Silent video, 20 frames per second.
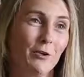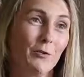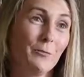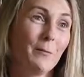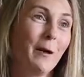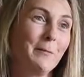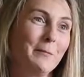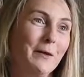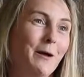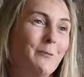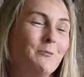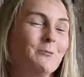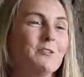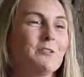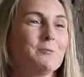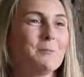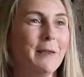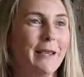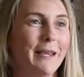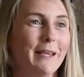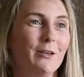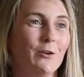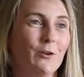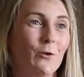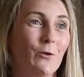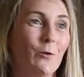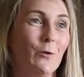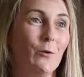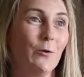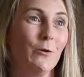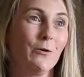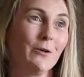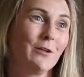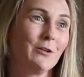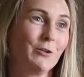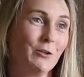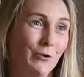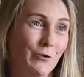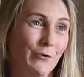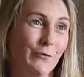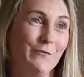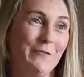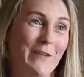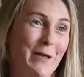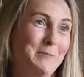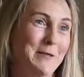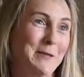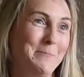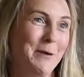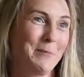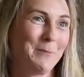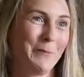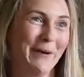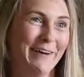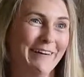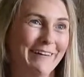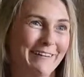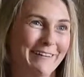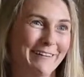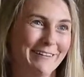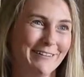you might be able to meet your new family member.